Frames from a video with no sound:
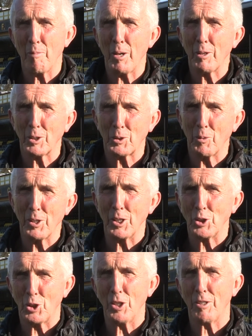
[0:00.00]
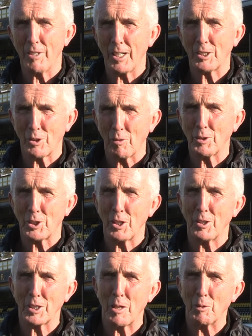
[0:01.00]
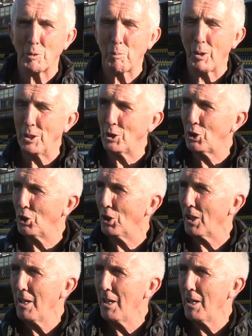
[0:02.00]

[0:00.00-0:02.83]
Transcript: Melrose wasn't as good, and that's obviously because I was playing Stuart.